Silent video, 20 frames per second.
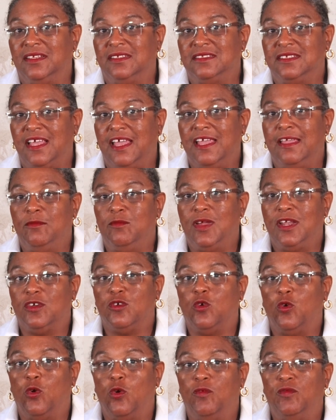a time when
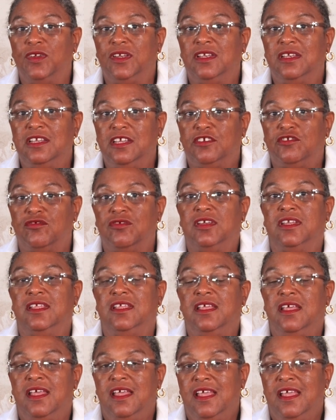COVID literally